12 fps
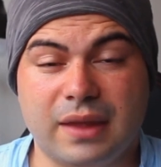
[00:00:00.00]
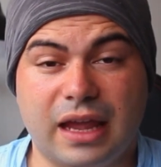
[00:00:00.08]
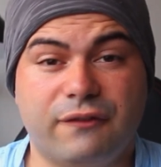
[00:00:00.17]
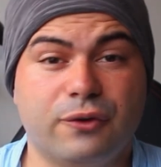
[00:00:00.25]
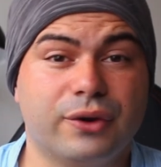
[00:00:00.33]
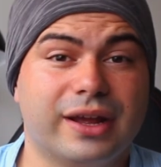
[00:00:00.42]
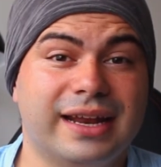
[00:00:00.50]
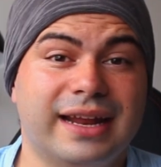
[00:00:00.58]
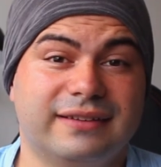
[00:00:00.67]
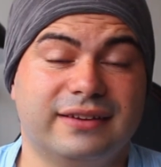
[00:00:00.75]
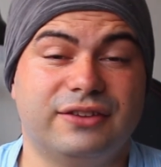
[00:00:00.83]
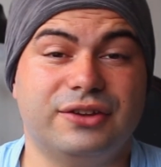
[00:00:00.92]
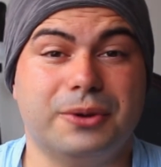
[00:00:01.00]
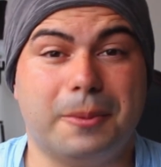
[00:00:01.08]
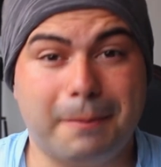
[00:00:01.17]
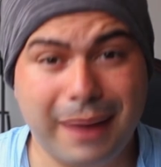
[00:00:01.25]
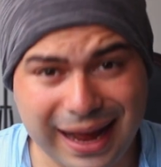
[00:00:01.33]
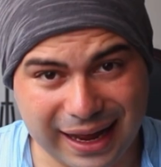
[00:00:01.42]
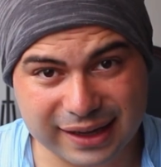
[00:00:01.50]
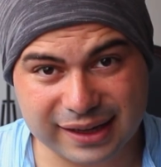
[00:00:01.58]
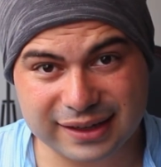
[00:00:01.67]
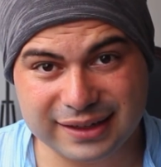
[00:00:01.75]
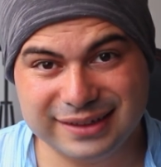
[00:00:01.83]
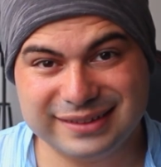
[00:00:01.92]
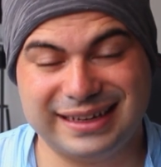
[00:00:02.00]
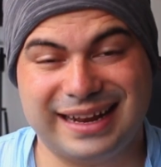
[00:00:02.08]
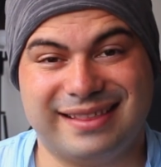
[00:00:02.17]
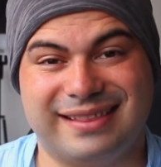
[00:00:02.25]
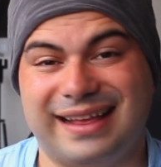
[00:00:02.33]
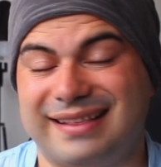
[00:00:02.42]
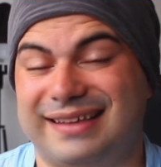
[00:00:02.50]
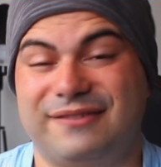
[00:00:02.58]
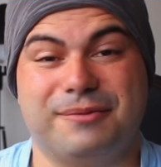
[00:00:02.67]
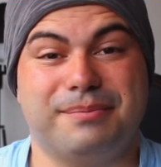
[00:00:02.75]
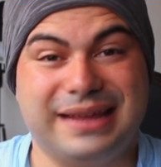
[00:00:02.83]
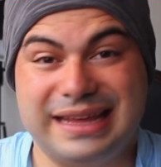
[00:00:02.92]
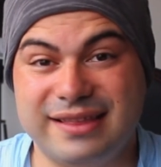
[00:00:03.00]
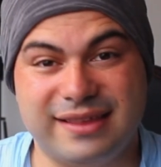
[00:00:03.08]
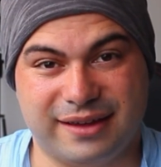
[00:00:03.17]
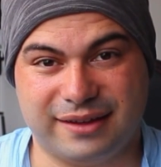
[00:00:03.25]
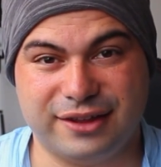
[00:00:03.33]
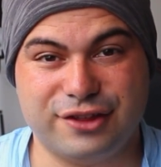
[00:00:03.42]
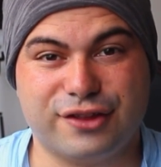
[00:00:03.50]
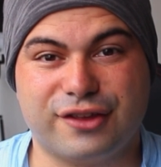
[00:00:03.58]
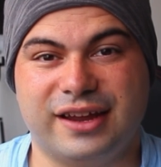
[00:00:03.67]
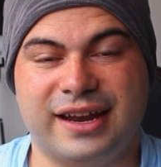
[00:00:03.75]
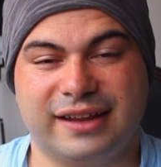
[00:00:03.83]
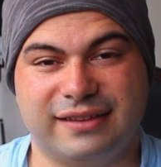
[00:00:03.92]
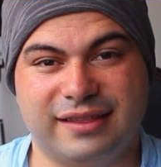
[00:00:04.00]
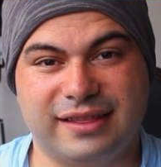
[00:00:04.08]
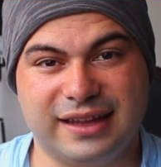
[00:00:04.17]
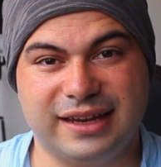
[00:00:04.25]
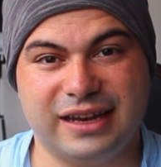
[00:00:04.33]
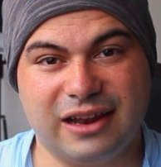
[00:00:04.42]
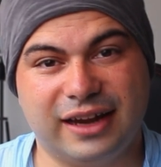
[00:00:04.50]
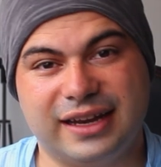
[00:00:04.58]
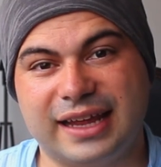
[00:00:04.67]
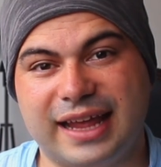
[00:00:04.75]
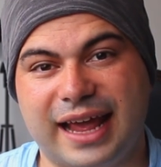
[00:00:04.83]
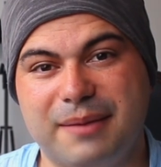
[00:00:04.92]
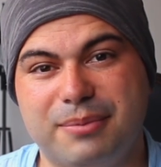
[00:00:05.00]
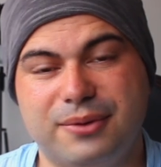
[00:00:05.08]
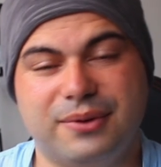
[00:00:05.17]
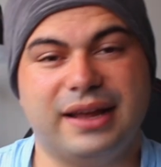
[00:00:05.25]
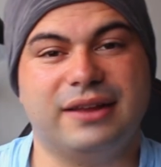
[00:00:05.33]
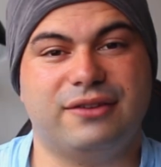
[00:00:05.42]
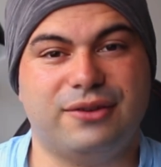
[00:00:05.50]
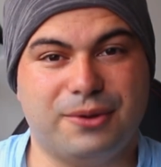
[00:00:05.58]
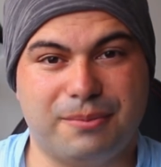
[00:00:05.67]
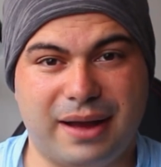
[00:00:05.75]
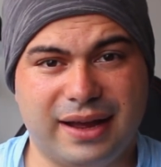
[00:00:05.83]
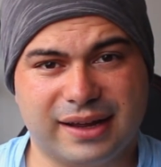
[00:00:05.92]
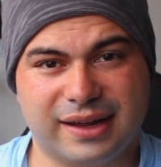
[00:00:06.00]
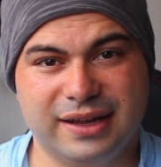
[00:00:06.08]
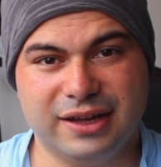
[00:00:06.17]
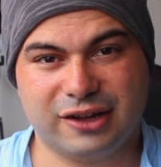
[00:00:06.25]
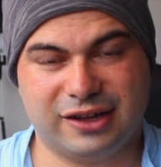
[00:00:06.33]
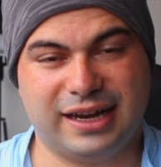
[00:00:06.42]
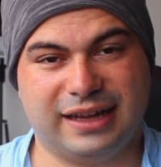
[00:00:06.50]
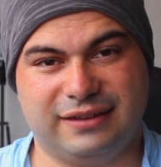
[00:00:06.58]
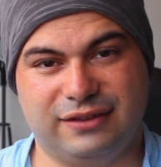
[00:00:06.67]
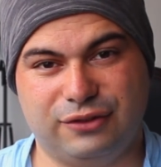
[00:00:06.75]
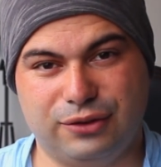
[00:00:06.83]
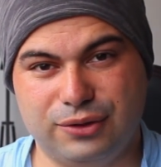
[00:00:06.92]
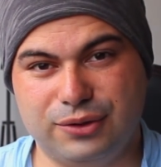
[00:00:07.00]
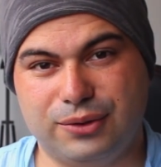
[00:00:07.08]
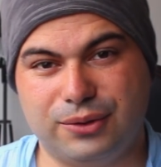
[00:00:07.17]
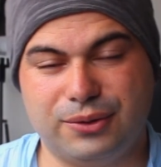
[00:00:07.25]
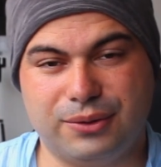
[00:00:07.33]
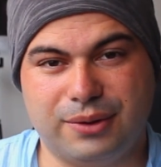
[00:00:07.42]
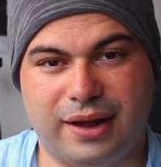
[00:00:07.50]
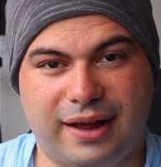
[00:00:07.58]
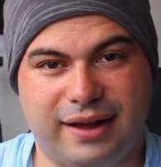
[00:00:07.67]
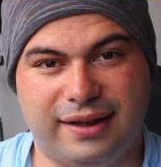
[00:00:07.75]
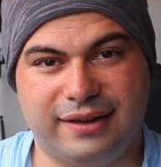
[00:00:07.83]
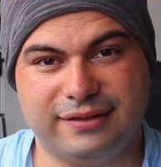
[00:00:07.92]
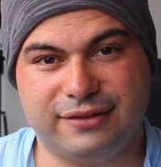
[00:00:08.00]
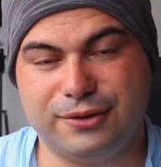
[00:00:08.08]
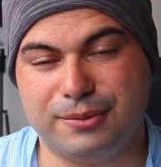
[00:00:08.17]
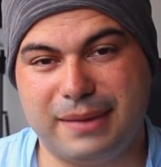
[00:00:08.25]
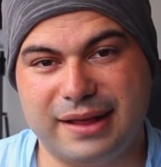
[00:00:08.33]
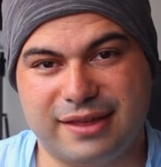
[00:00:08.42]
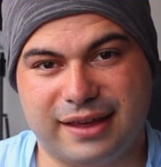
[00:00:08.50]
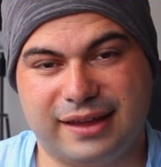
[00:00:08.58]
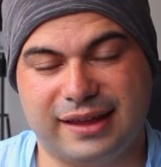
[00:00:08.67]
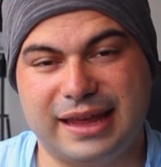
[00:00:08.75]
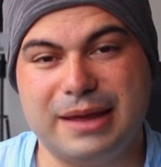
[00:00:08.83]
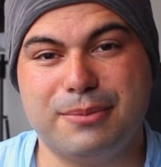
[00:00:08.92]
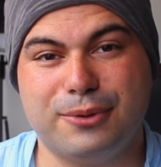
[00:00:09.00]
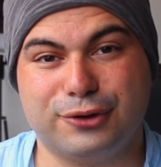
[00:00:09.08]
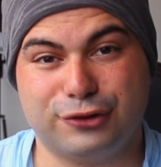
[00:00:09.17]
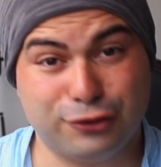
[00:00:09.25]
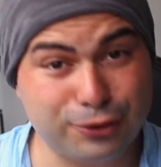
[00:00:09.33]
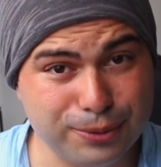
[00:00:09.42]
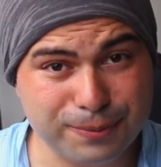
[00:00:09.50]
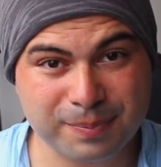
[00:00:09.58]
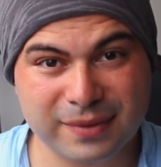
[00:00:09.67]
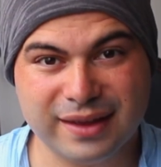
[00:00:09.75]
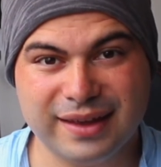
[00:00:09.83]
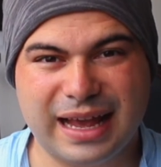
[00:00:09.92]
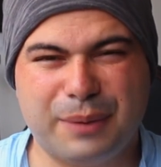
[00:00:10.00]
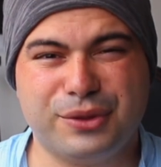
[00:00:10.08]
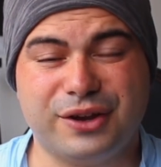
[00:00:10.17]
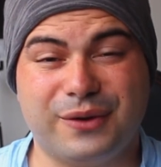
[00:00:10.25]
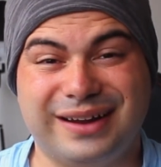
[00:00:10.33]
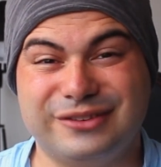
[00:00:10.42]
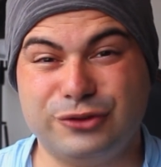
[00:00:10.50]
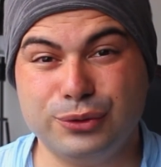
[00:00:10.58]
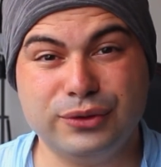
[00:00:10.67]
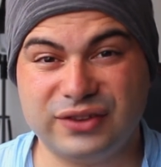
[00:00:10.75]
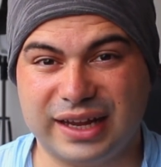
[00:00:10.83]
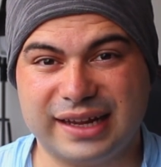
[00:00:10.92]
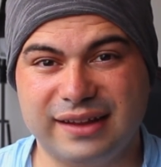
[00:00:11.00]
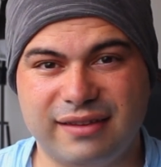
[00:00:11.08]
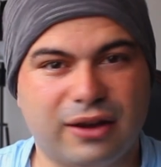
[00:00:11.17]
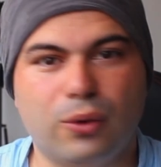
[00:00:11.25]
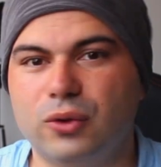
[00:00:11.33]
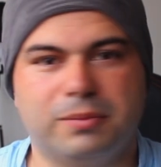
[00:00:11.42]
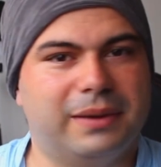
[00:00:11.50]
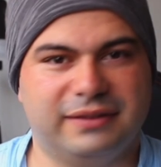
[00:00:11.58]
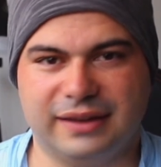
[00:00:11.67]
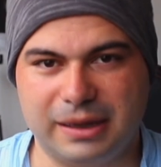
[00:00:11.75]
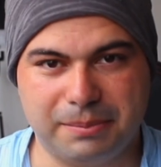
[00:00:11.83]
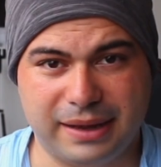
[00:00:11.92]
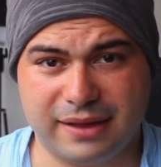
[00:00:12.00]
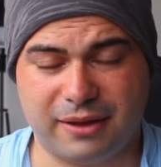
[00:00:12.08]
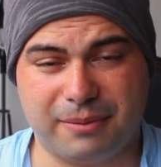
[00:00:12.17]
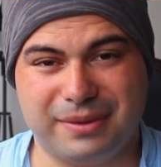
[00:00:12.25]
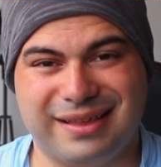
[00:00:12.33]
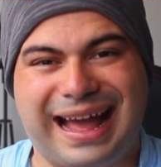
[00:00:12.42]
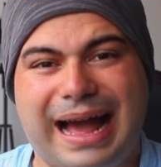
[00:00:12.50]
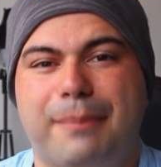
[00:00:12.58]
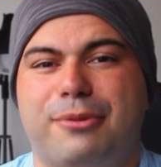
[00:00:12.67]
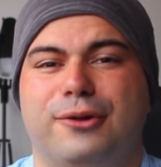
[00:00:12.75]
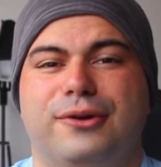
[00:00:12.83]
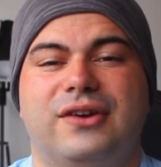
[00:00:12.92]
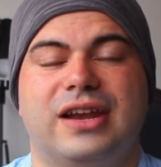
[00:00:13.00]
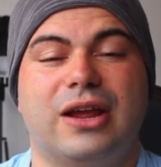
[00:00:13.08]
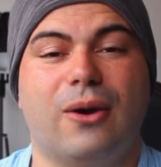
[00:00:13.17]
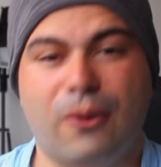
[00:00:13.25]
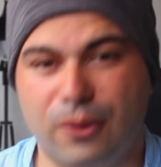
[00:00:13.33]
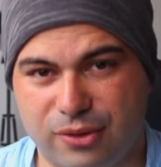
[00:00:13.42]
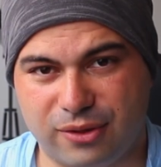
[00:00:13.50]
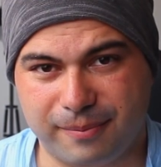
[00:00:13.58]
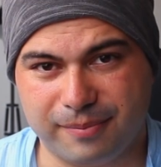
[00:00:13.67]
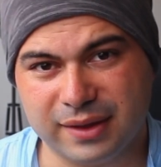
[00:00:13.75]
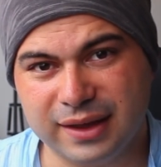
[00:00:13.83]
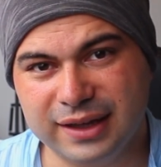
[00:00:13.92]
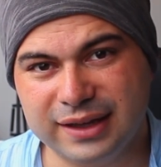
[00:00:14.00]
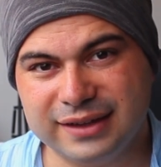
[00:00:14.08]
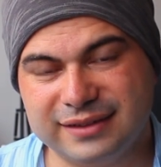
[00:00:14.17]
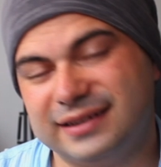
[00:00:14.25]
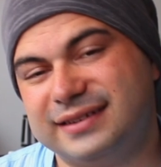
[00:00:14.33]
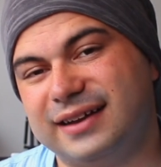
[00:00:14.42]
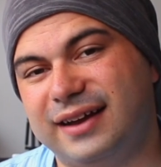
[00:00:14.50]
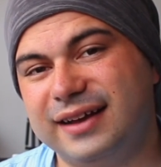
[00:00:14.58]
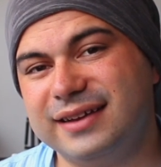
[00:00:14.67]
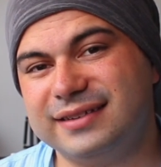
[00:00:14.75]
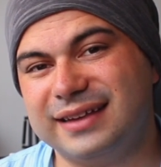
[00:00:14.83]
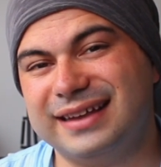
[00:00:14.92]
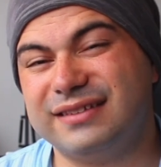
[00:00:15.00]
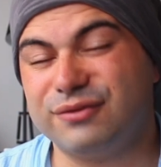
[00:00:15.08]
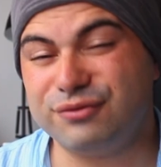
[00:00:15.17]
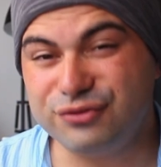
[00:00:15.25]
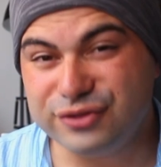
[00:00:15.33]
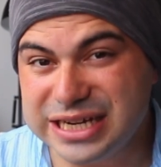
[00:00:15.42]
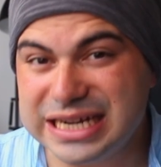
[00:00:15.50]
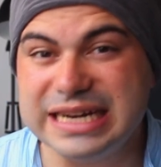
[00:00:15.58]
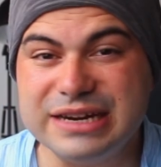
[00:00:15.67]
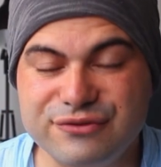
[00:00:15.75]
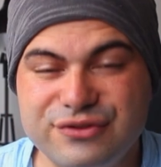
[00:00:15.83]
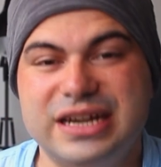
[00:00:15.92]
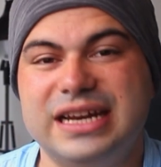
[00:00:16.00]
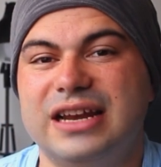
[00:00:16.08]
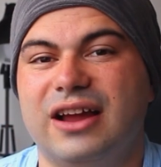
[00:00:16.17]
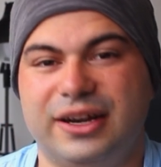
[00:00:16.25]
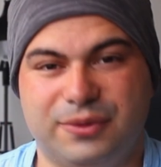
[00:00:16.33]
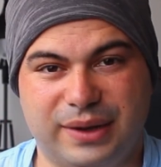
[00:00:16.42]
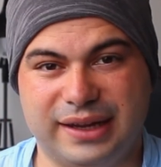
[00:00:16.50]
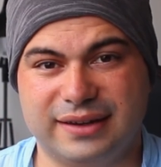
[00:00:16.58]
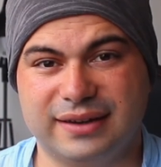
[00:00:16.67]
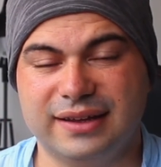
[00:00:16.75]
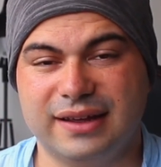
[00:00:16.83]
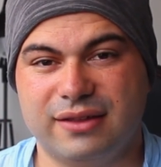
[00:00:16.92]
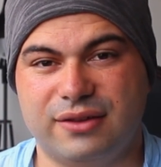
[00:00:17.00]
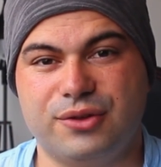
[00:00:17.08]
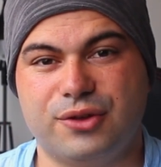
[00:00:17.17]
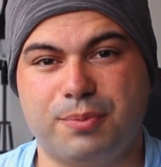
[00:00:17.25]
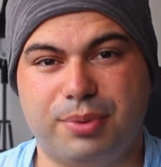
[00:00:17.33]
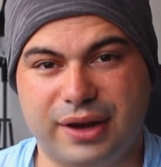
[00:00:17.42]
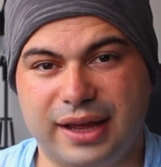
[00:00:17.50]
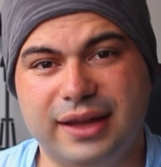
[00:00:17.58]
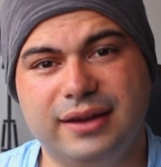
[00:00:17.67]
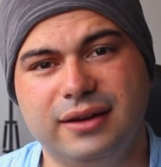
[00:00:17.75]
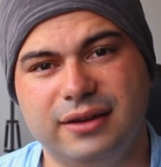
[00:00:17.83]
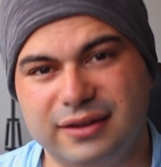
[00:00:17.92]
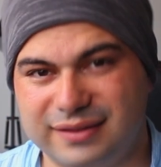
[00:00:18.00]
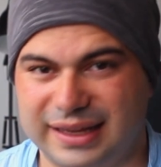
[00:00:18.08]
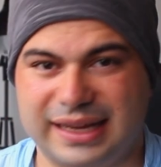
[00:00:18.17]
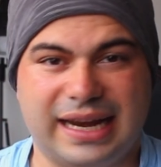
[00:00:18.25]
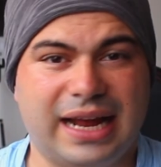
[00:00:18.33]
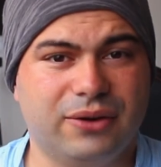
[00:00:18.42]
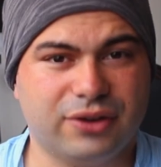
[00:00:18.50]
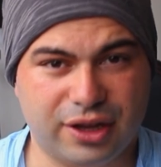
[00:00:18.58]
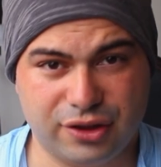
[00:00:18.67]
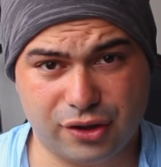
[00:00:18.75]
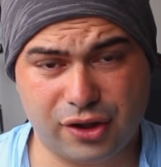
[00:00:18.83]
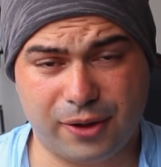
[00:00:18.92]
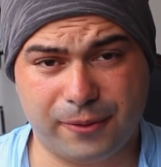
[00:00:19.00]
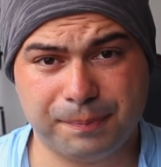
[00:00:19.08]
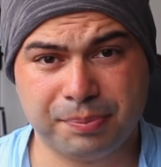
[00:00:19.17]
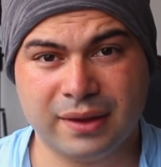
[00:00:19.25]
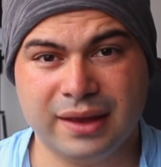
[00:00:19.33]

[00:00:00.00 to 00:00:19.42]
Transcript: If you want to connect it to your Mac, then that's even easier. You just connect the lightning cable into your Mac, connect it to your Magic Keyboard 2, and within around 2 seconds it automatically pairs up. It's absolutely awesome. The size is really, really lightweight. So you just put it in, you take it out, and you go.